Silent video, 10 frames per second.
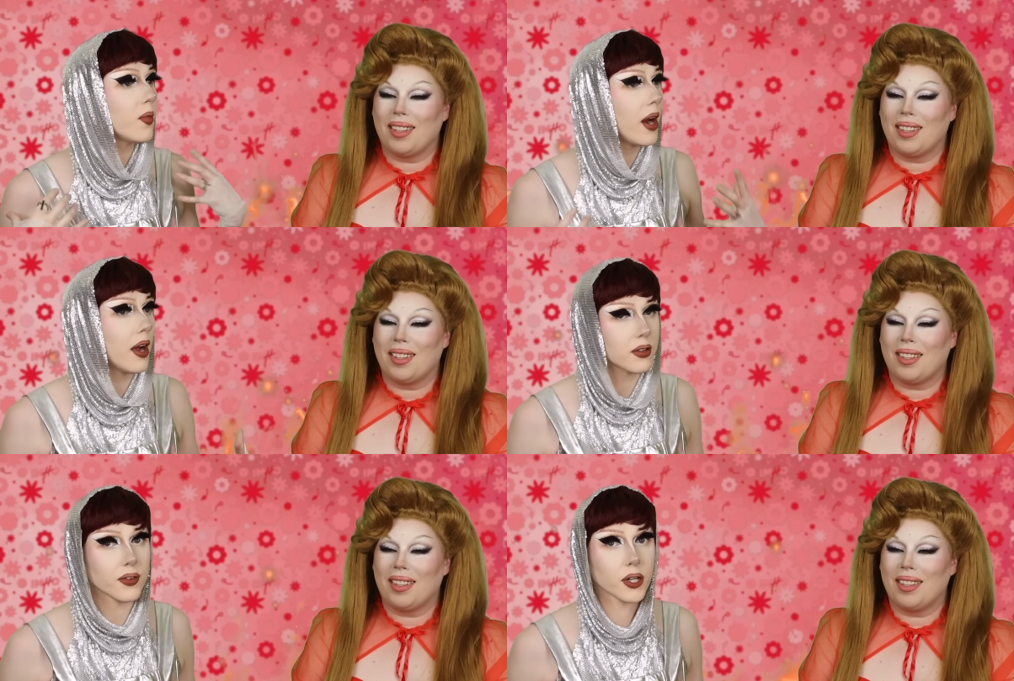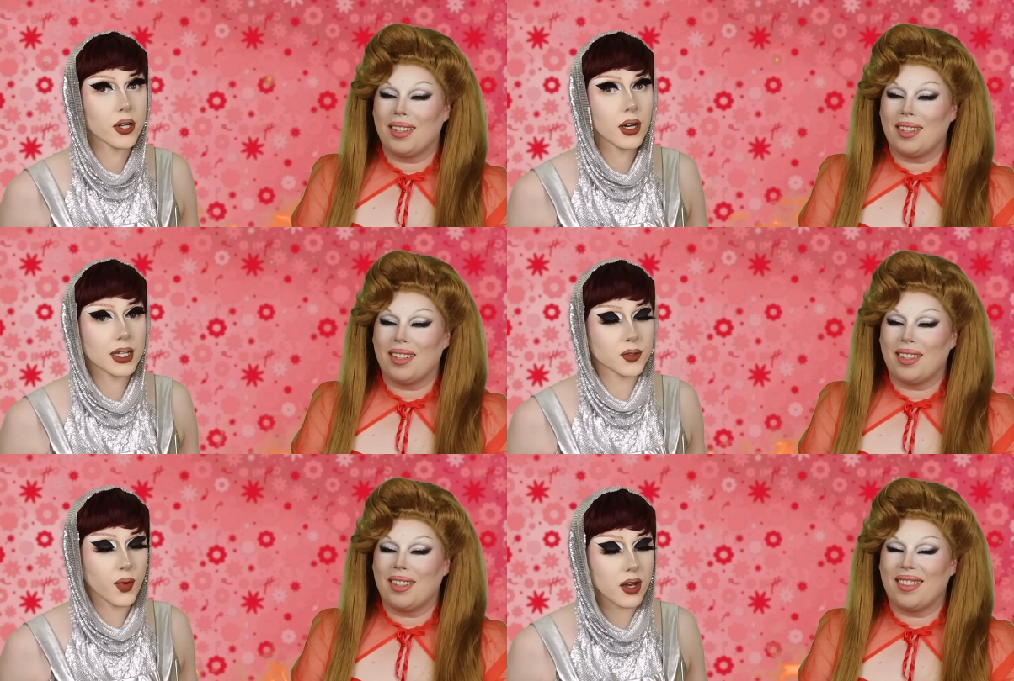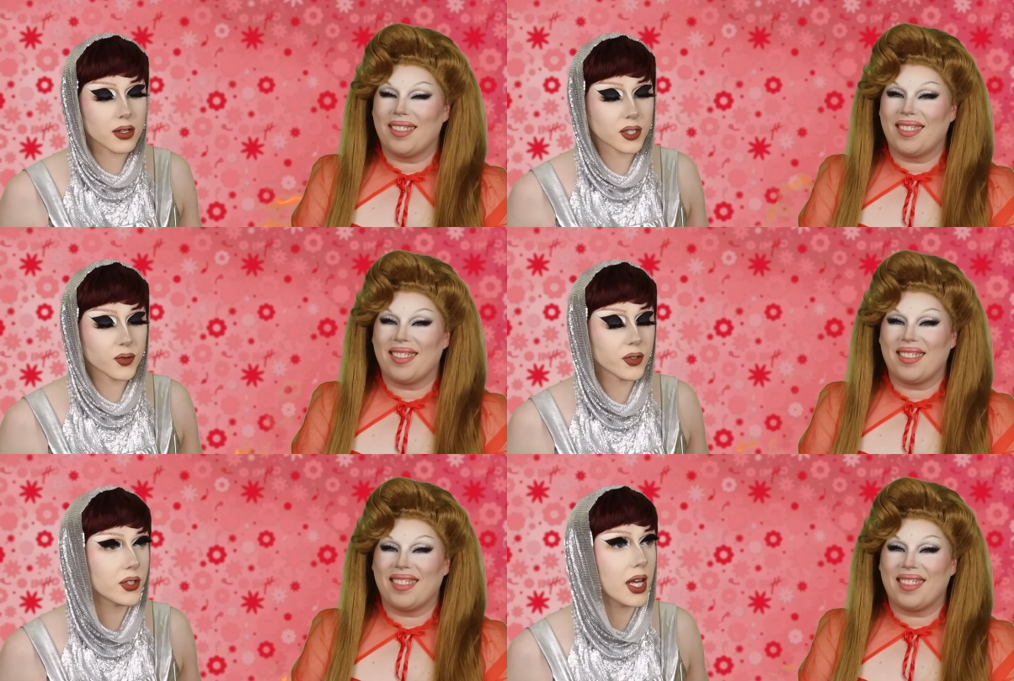Speaker 1: proud of her as well
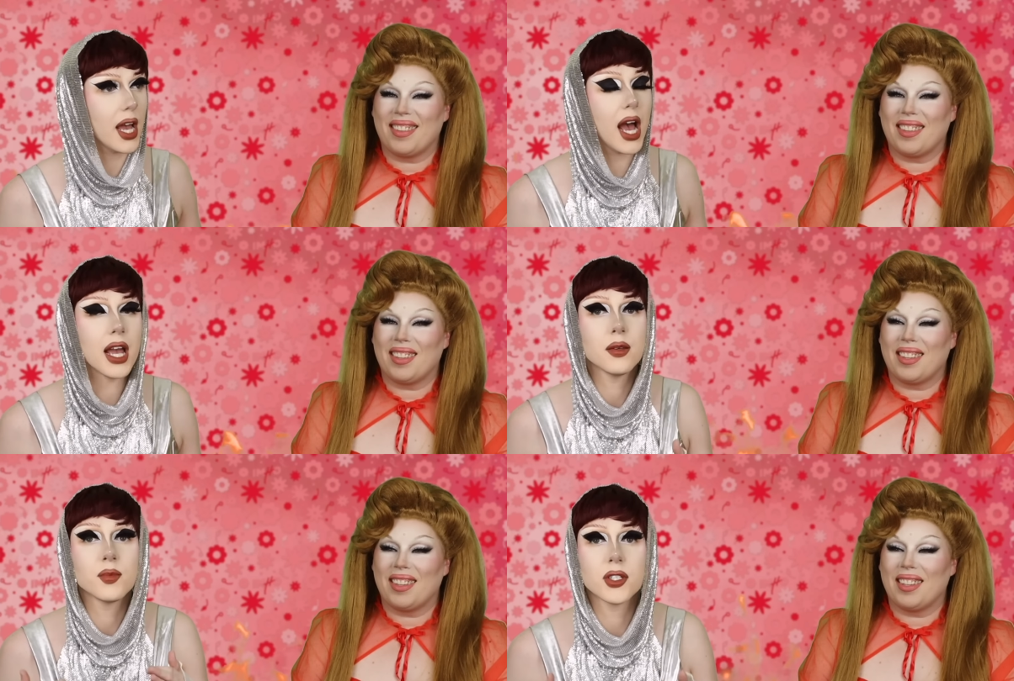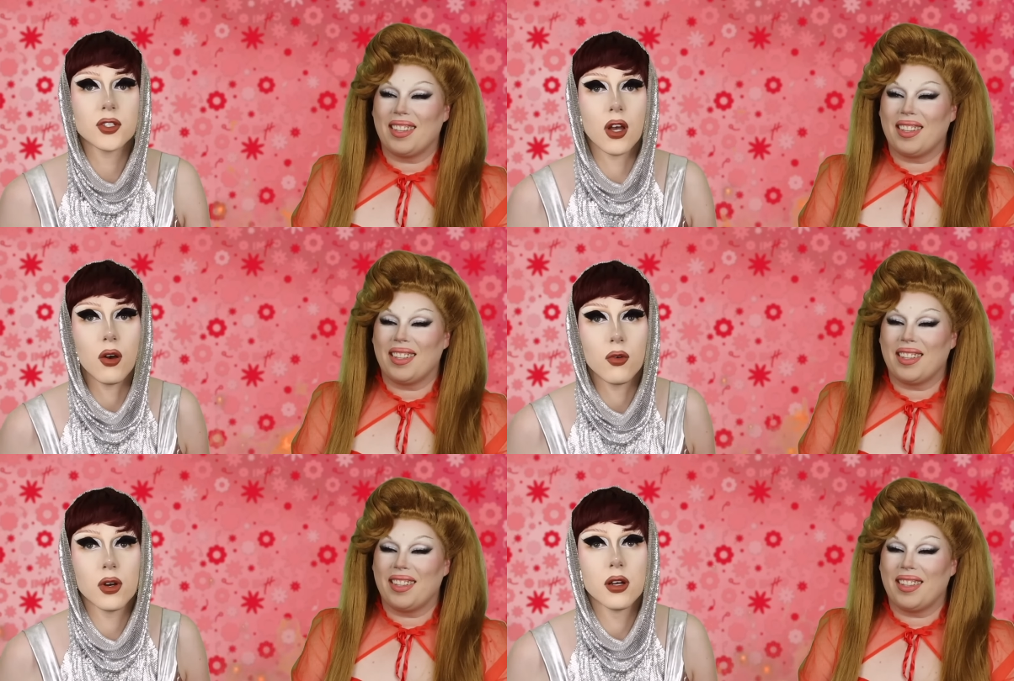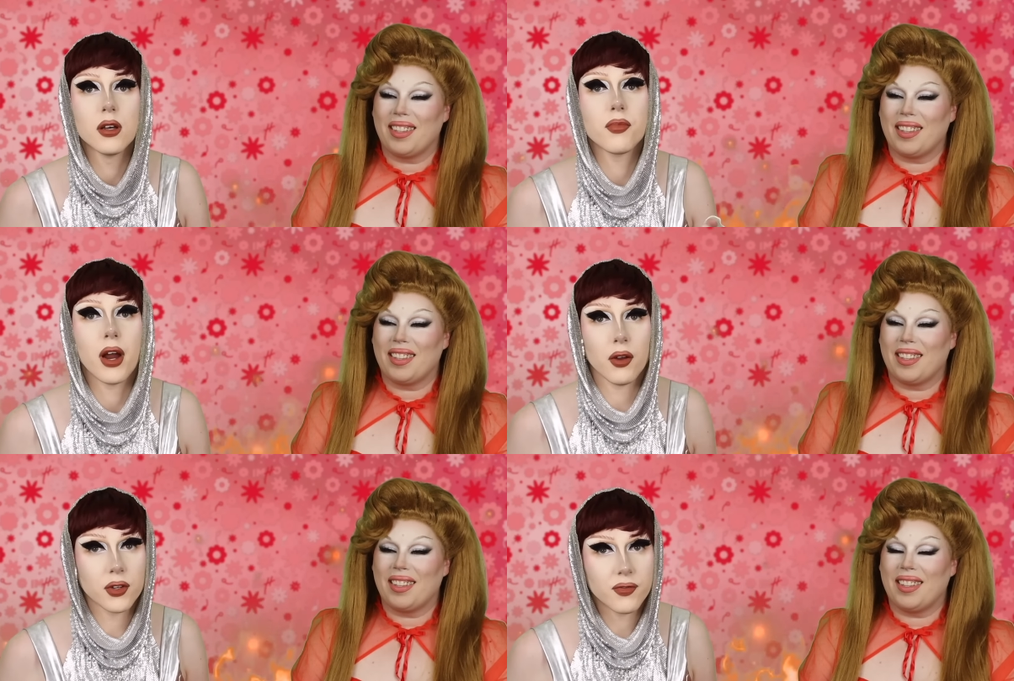because Ru's like, I am so
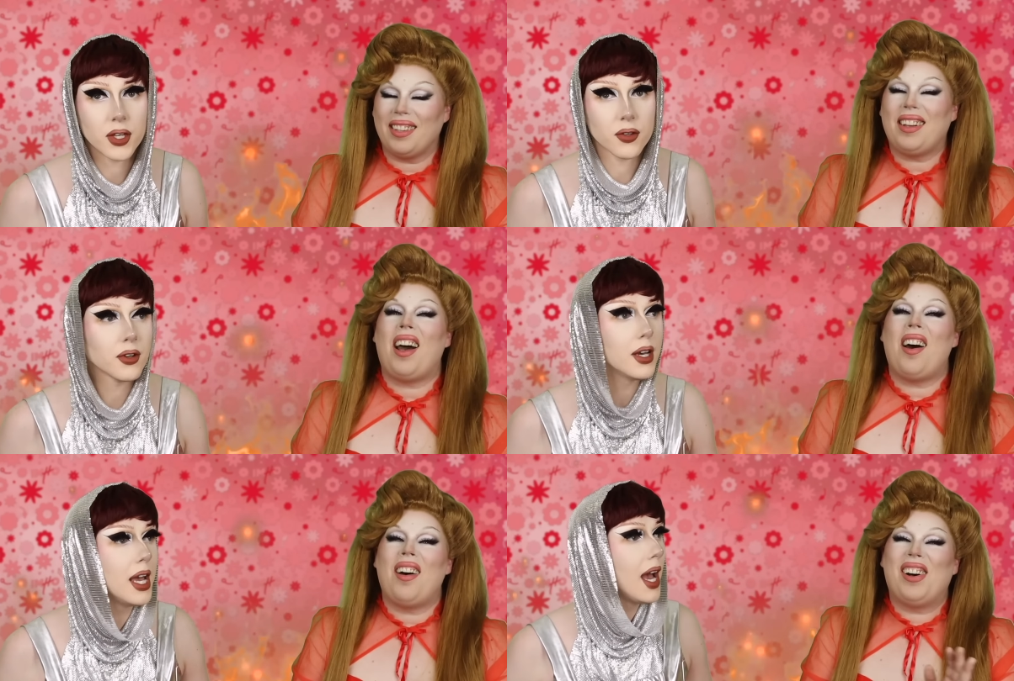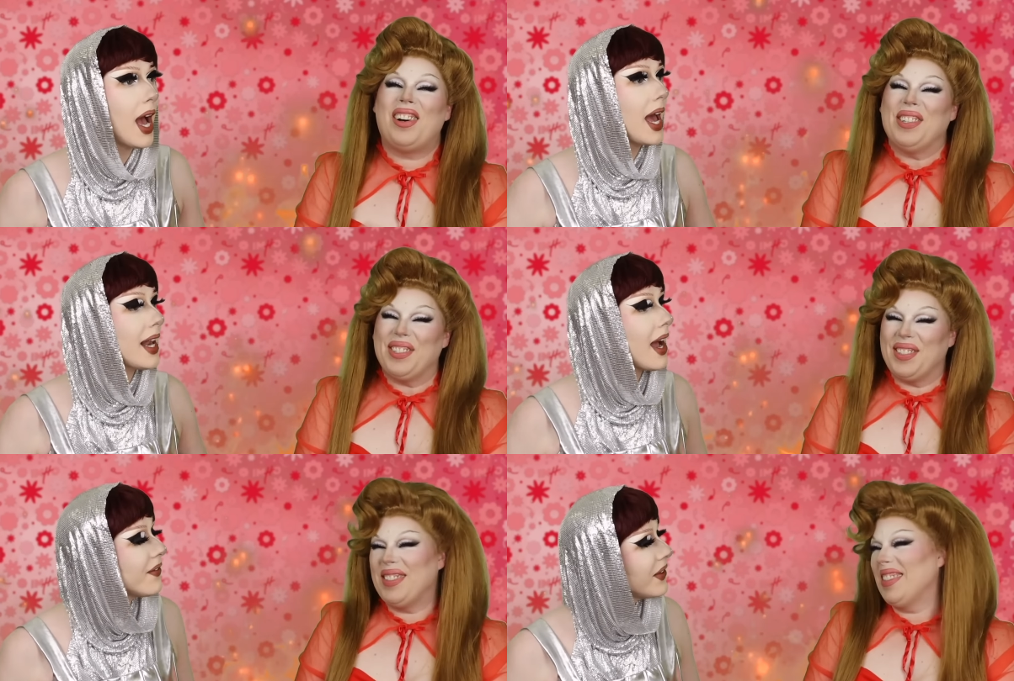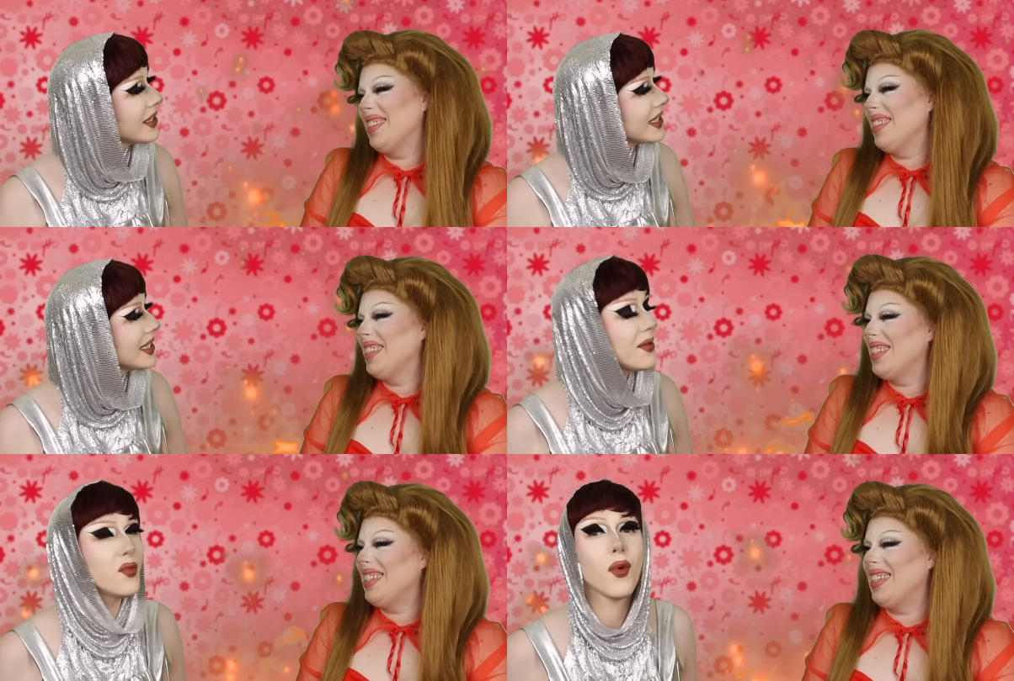proud of you. Oh, and I felt the
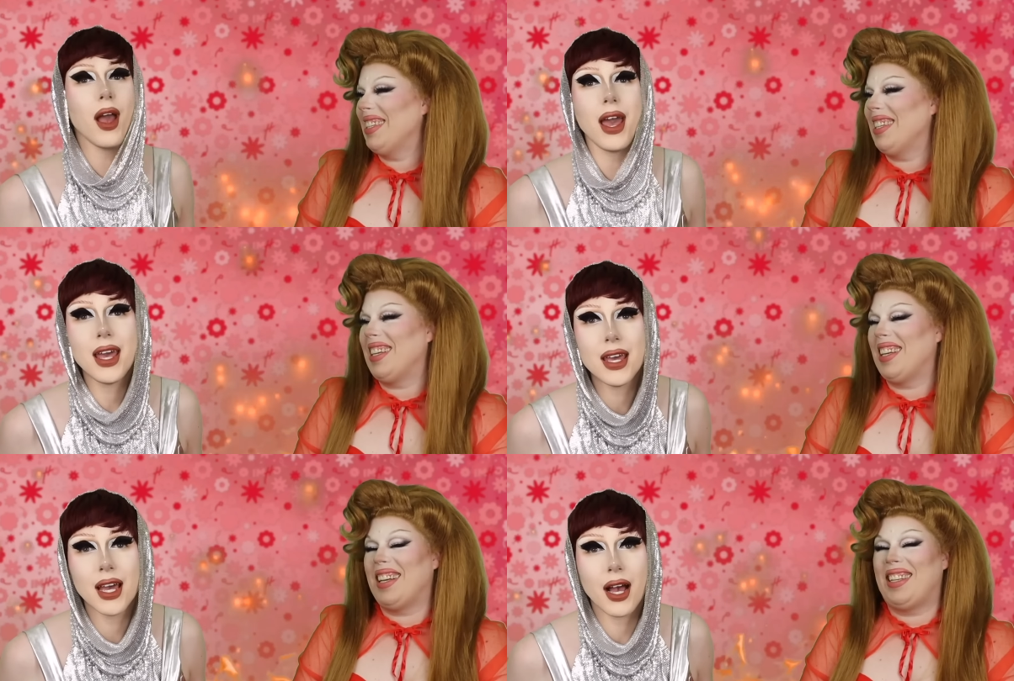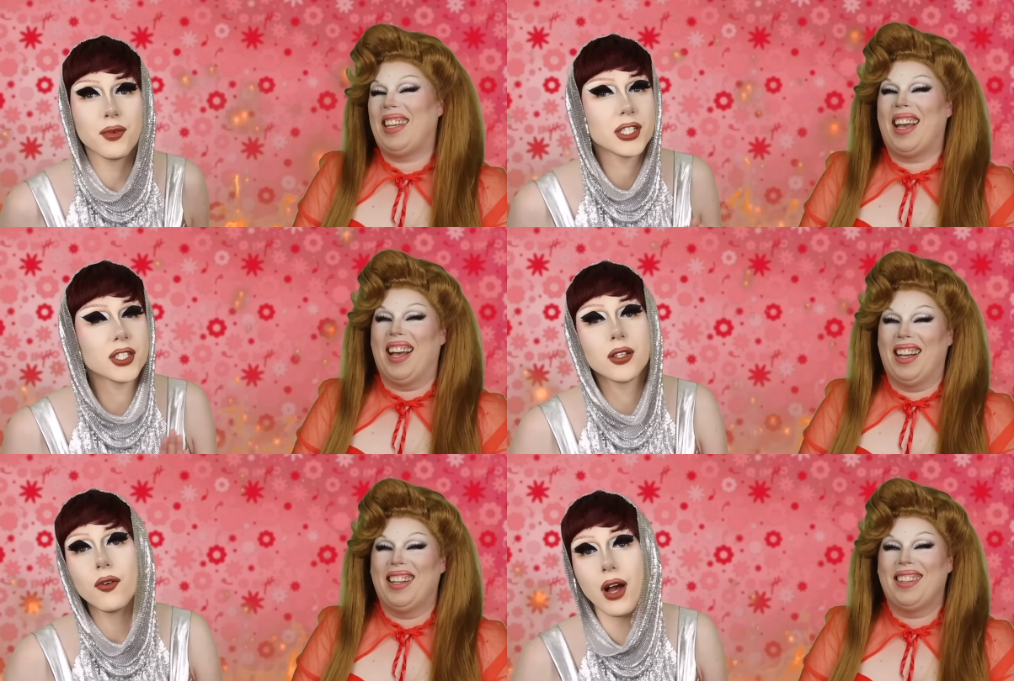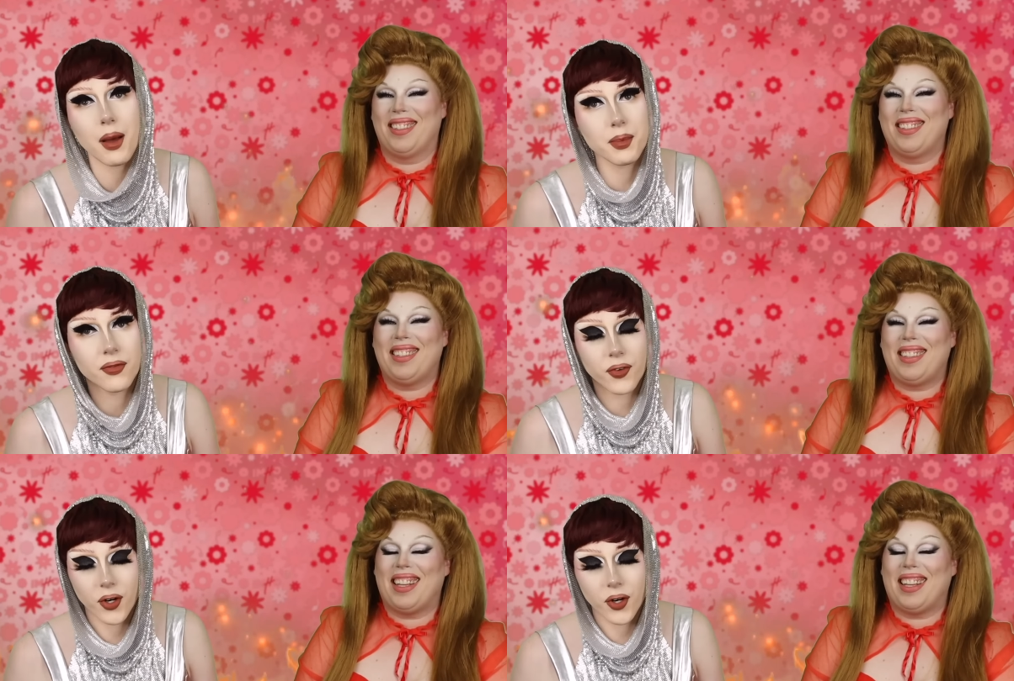same way. I yeah, was so happy for